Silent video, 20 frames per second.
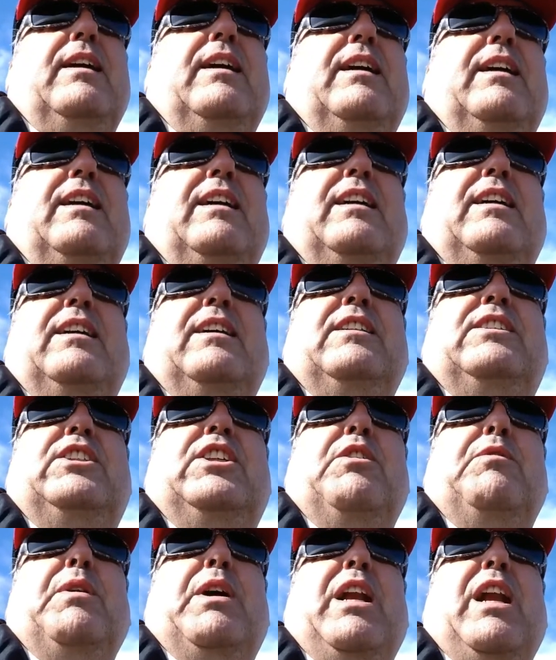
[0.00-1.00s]

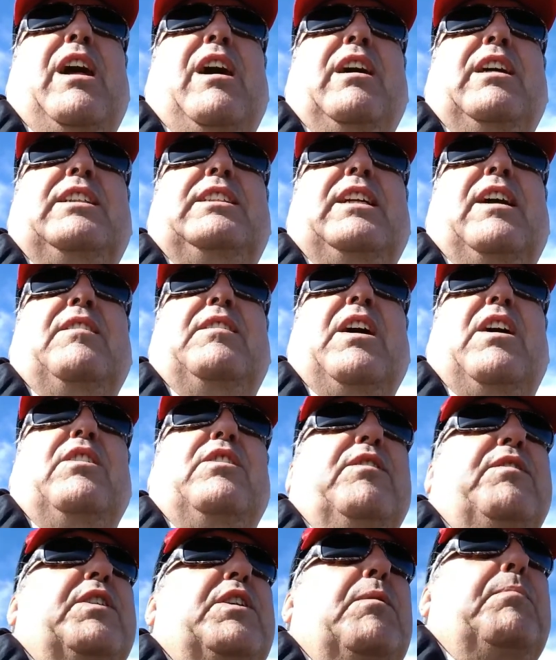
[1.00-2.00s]
2 o'clock, so I've got
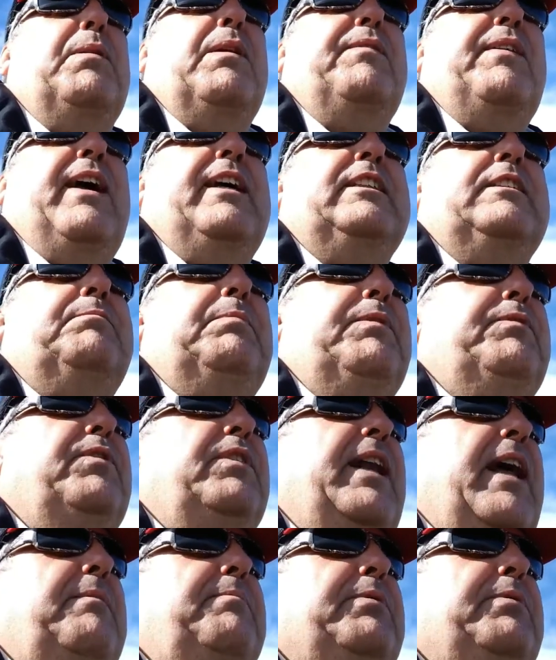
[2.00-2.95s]
another couple of hours before that